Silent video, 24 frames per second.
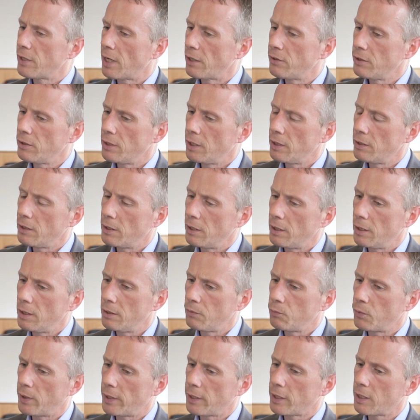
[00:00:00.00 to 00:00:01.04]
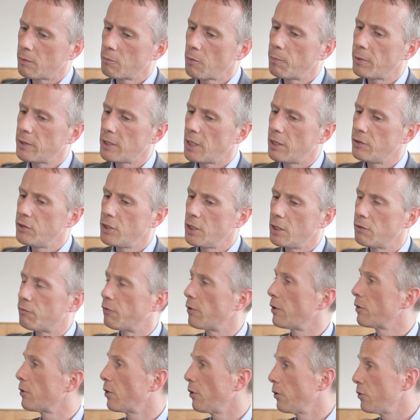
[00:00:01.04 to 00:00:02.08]
that when I came up with the idea for
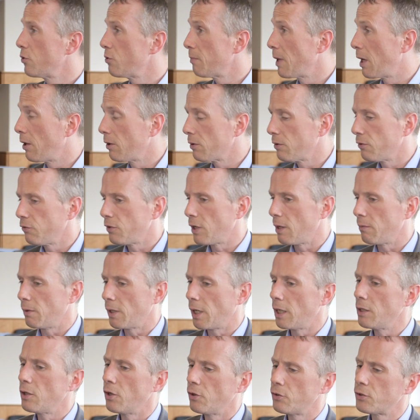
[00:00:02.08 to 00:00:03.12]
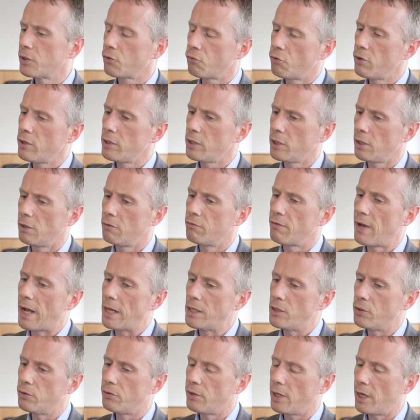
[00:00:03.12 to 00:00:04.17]
the 32 marathons, and I learned a critical
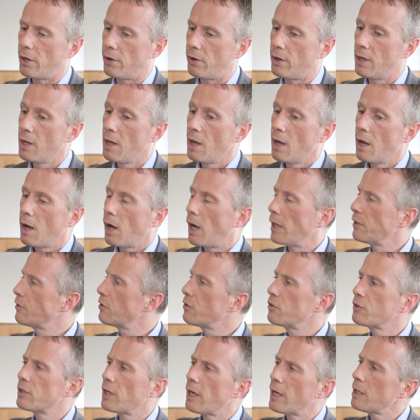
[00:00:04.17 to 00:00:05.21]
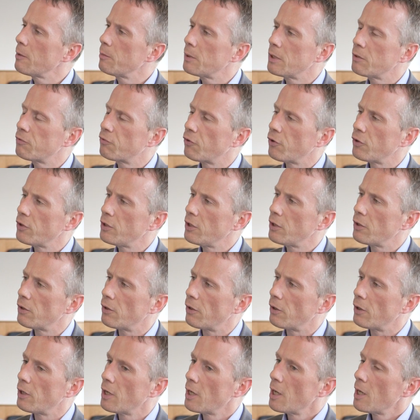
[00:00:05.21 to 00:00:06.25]
value there. I didn't tell anybody for a
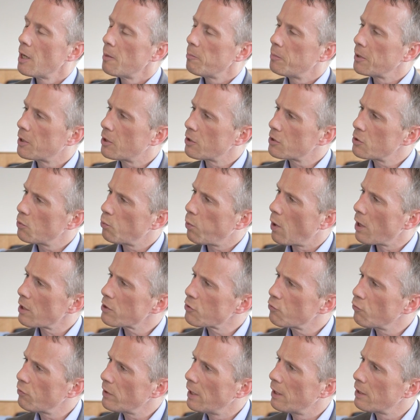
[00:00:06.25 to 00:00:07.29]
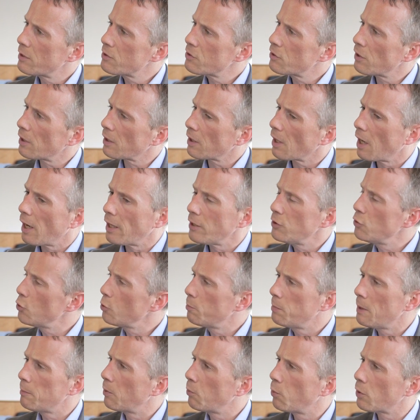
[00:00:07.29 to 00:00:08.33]
year because it wasn't realistic. I knew
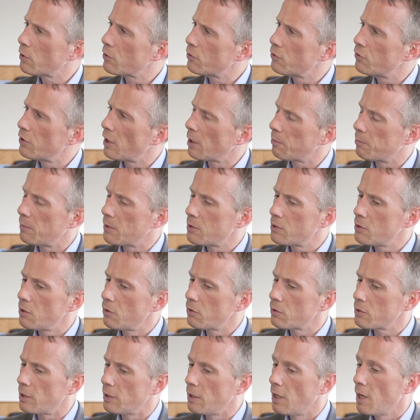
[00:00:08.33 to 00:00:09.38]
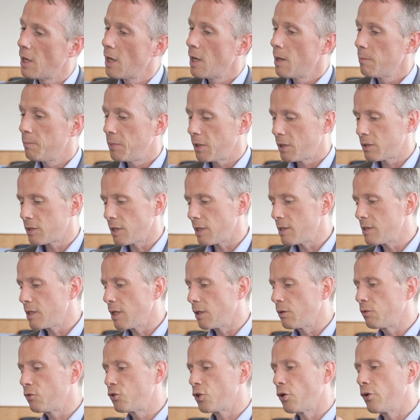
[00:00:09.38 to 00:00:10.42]
people wouldn't take me seriously, because I
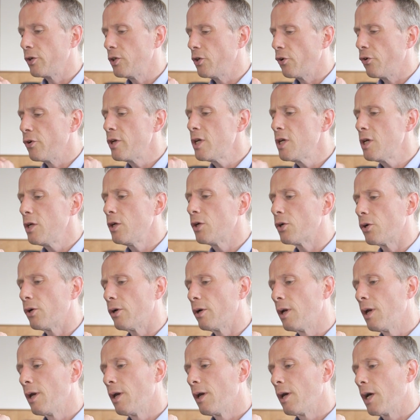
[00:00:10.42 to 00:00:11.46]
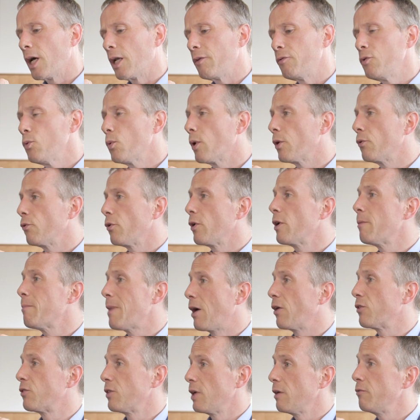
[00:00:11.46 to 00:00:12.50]
said, Jerry, you're here, and if you want to run a
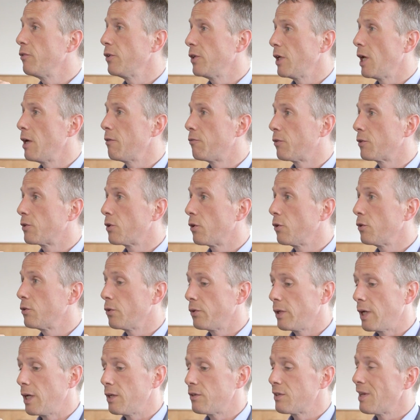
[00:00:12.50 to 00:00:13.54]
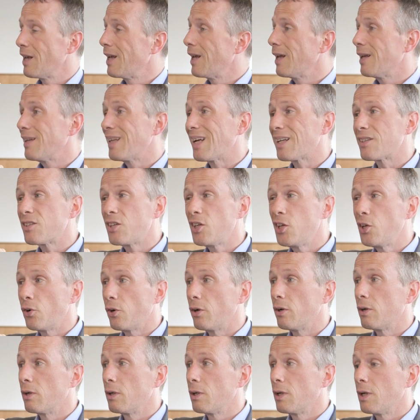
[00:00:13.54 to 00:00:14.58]
marathon every day for 32 days, that's
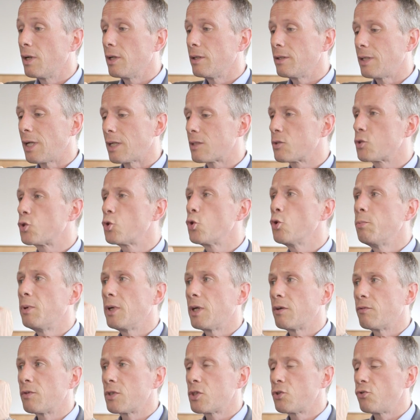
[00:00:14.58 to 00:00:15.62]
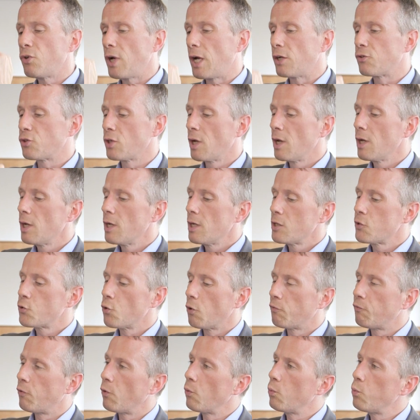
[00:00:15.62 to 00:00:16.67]
here. That's too big of a stretch. So
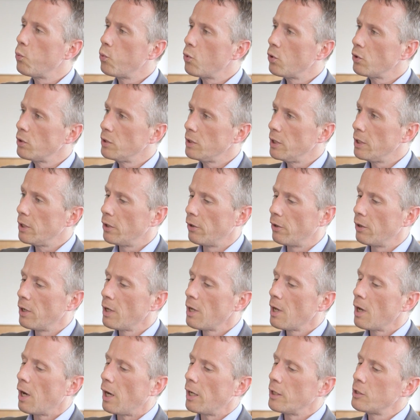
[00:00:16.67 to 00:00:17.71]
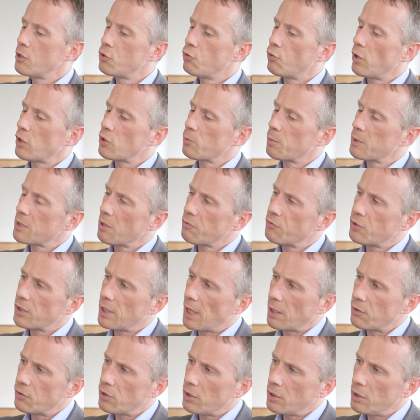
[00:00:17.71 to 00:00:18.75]
for 1 year, I stretched myself to
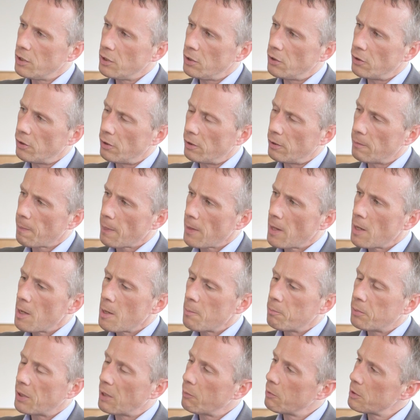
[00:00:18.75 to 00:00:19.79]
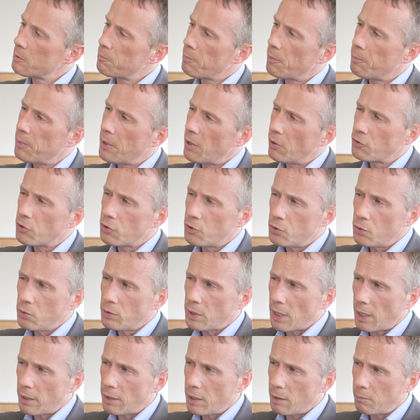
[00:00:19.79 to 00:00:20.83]
get to here. But I was prepared to do
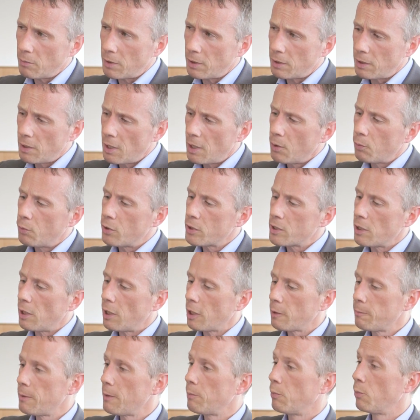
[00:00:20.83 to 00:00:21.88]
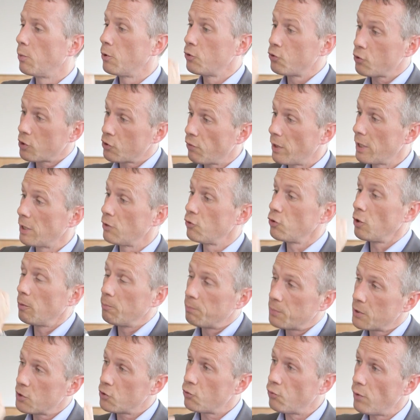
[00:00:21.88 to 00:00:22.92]
that, Eamonn. Whereas a lot of people will just try and
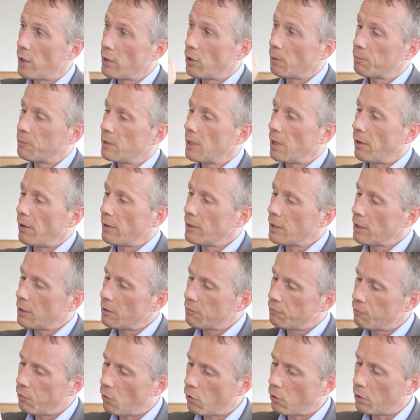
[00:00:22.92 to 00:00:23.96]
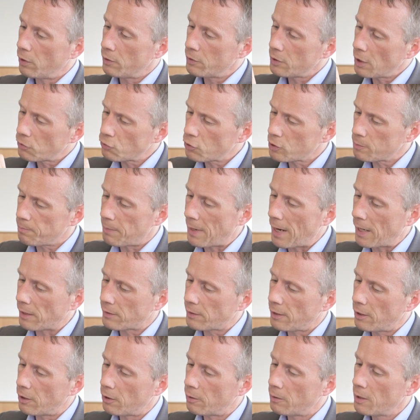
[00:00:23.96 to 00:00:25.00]
jump straight up to there, and then they fall, not just back
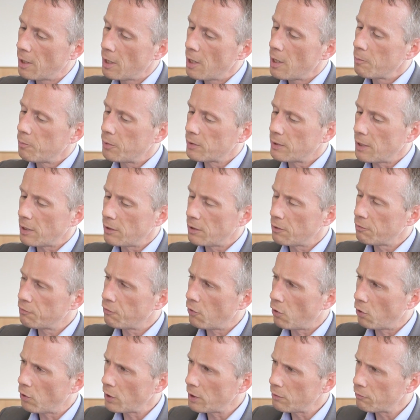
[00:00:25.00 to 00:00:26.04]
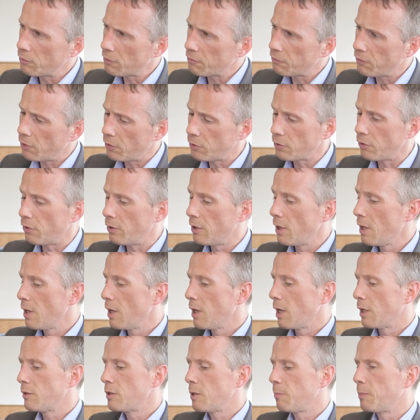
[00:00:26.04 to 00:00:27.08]
there, but then they fall even further.
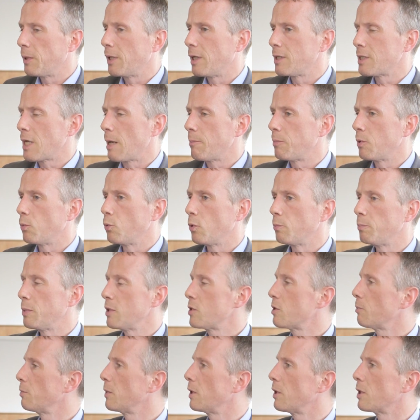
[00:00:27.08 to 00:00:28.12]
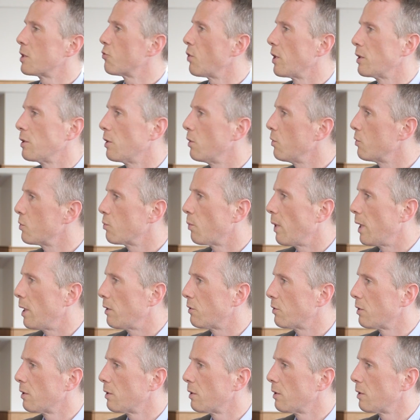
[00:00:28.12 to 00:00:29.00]
A typical example would be somebody that's trying to lose weight.